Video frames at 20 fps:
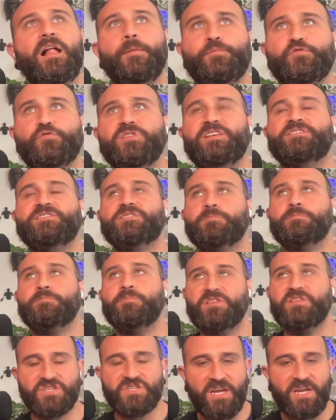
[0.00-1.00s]
helped release some
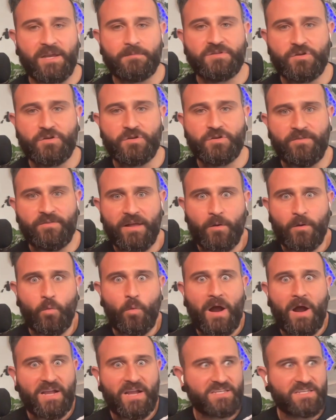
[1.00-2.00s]
of the shame too of like
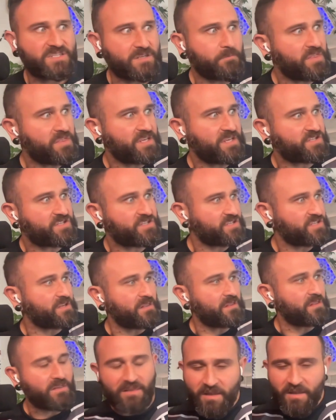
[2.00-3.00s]
why something's just a
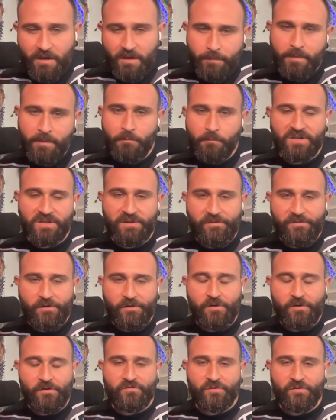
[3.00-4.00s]
little bit more
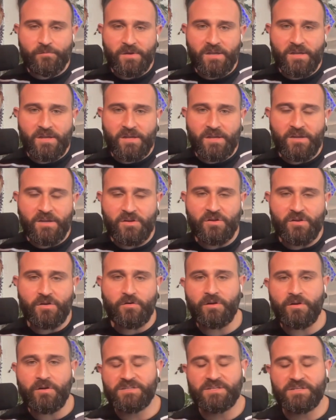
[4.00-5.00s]
difficult for me, you
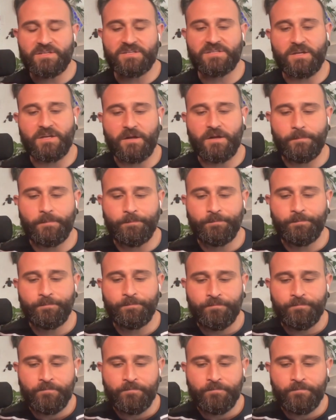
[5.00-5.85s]
know. And it's just um